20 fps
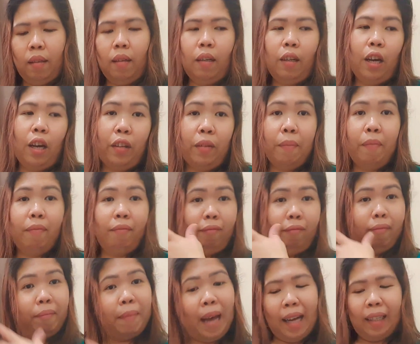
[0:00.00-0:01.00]
another
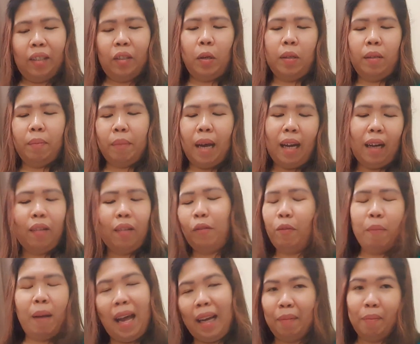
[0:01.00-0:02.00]

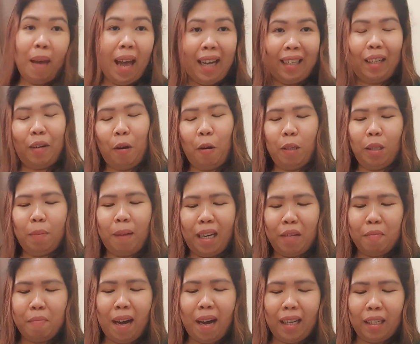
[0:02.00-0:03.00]
bag,
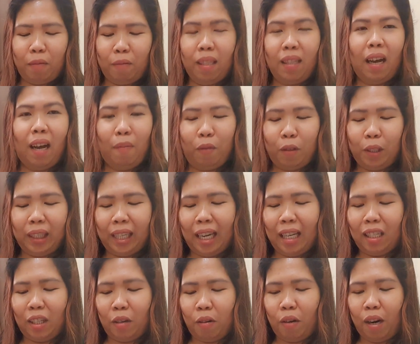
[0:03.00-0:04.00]
crossbody bags with ample
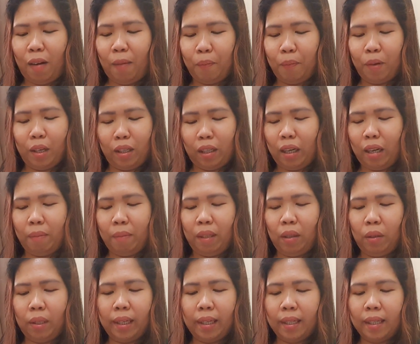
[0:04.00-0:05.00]
things, your personal
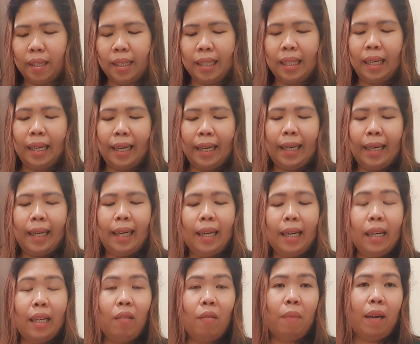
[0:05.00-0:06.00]
belongings.
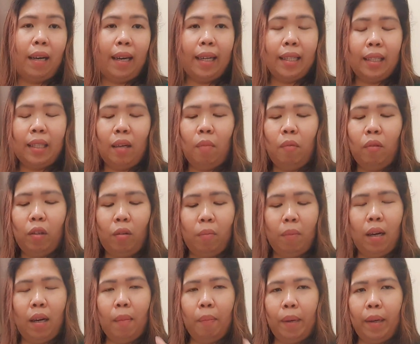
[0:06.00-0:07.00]
Here, yung mga extra mo,
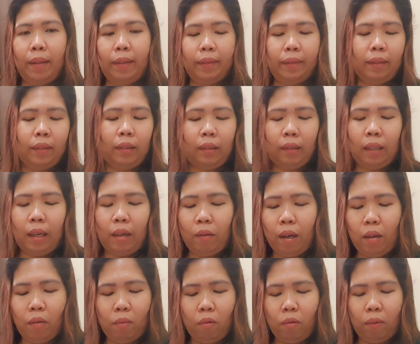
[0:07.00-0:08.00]
yung mga pang
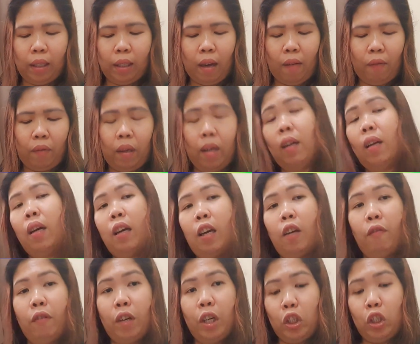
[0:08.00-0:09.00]
ano-ano mo, whatever,
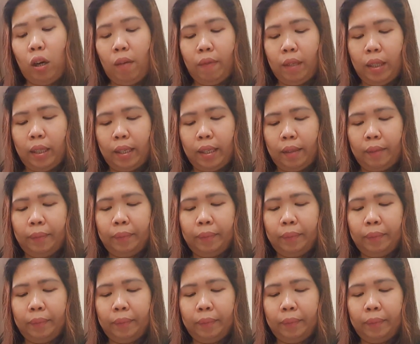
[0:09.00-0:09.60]
if you're traveling.